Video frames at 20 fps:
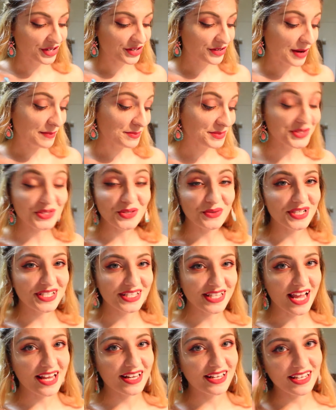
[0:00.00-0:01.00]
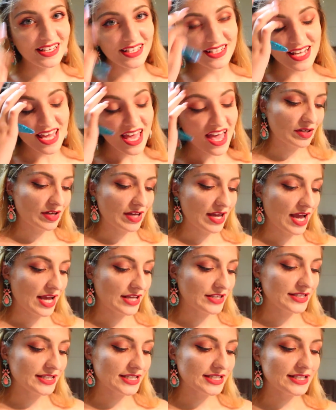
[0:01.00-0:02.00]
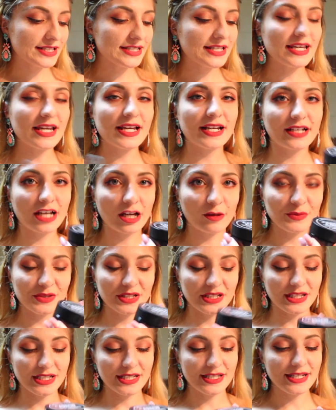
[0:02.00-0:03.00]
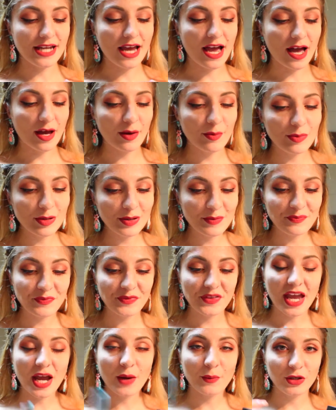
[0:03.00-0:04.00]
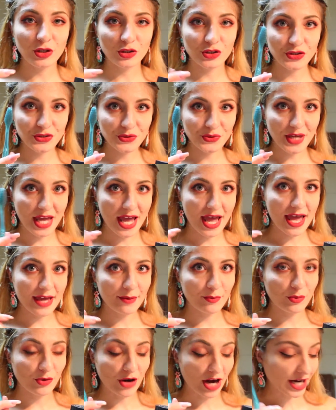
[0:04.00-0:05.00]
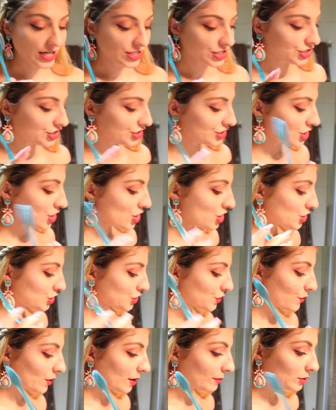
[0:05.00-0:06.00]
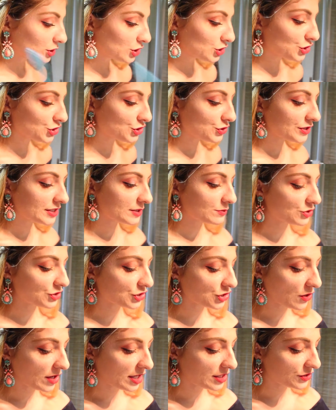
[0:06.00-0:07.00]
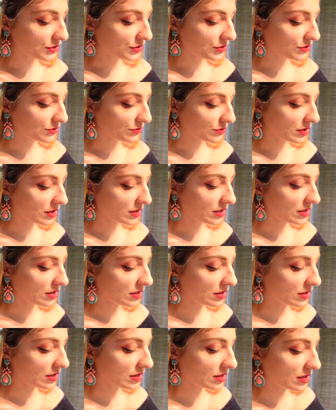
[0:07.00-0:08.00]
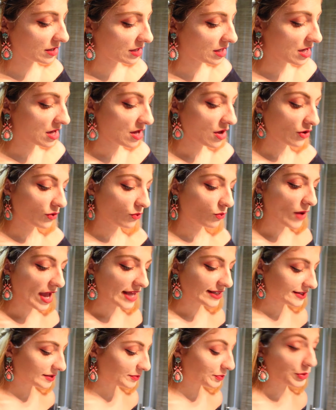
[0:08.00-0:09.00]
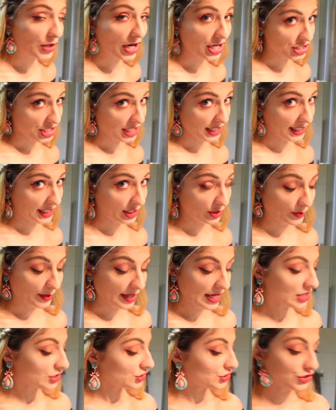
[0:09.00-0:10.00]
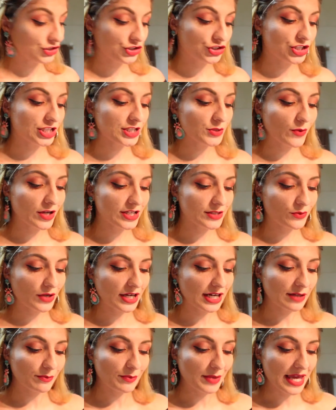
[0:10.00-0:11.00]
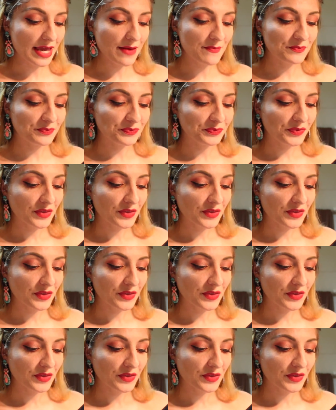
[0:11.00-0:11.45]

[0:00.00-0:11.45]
I'm so excited. As you can see, it comes in this tub, and we also get a brush. So what I'm gonna do is I'm just going to wet the brush a little bit. You just wet it a bit.